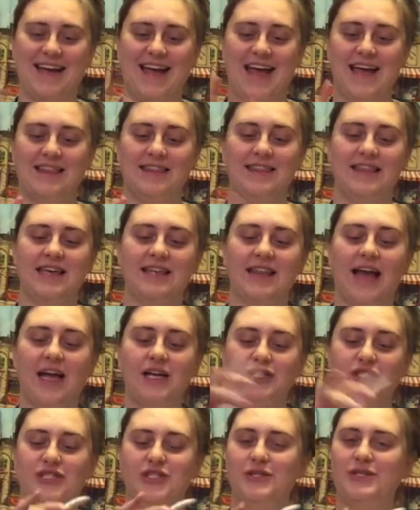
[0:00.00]
And then
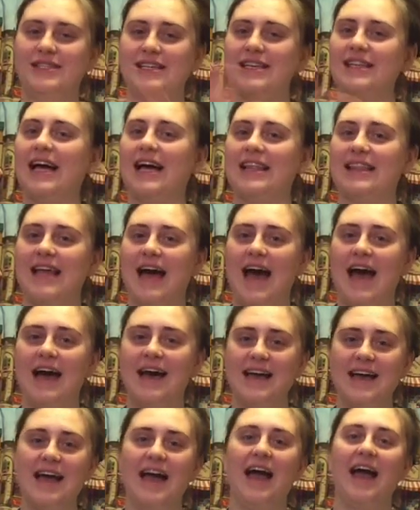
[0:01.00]
juice it like
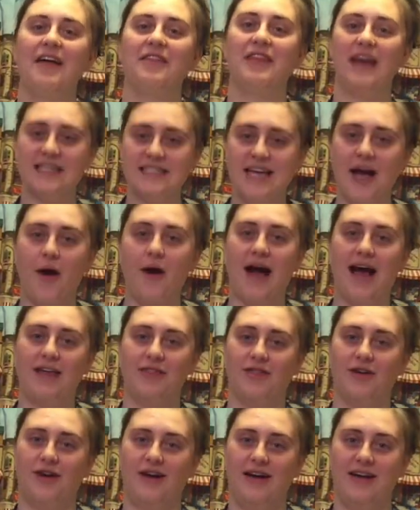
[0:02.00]
that. That's how
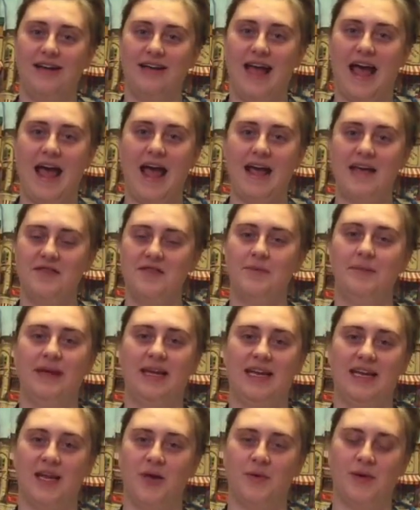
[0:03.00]
I thought in the
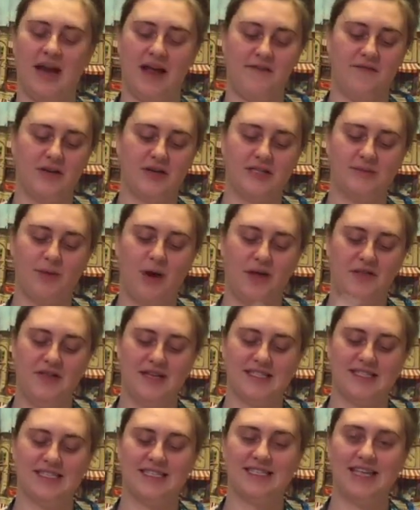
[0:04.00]
beginning when I first bought
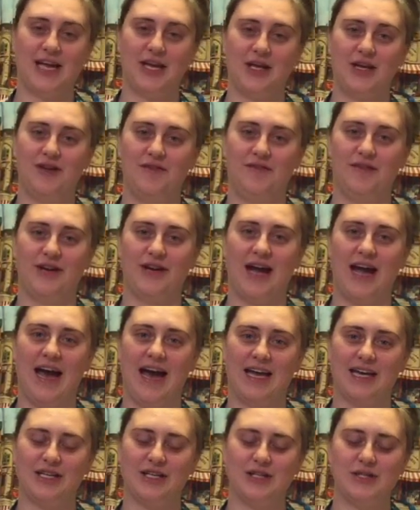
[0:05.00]
this, because I couldn't figure out
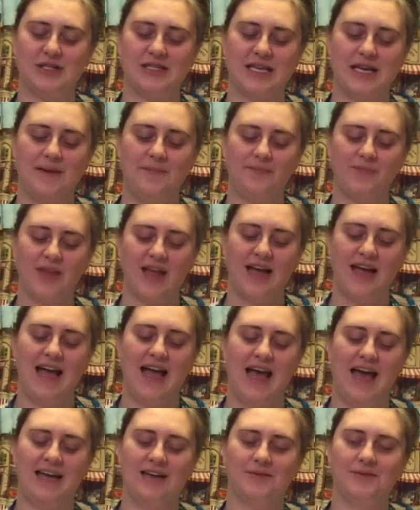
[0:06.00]
how to use it.
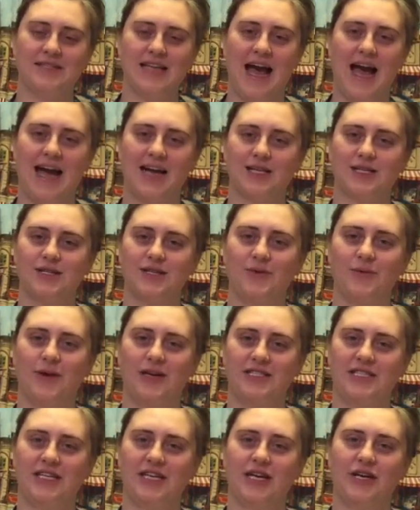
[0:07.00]
And I was actually
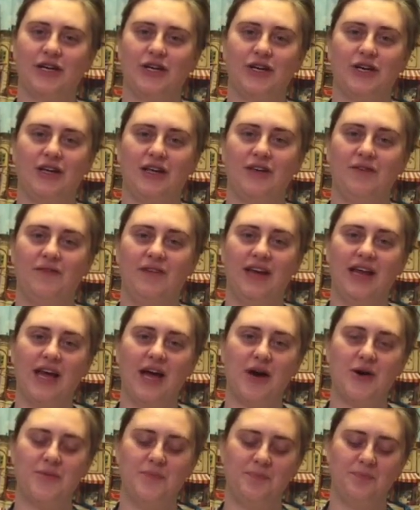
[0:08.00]
watching a cooking
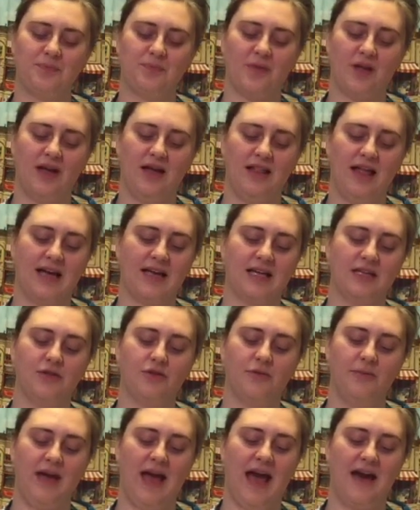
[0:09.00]
video a
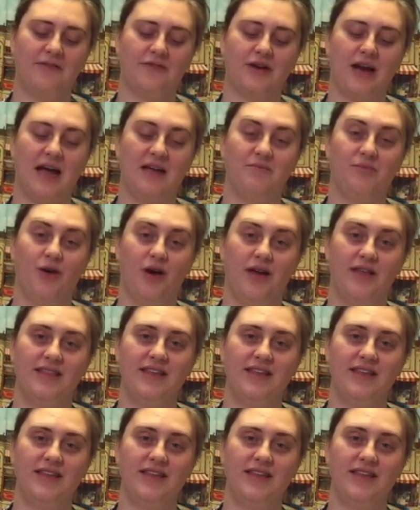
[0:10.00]
little bit after I'd bought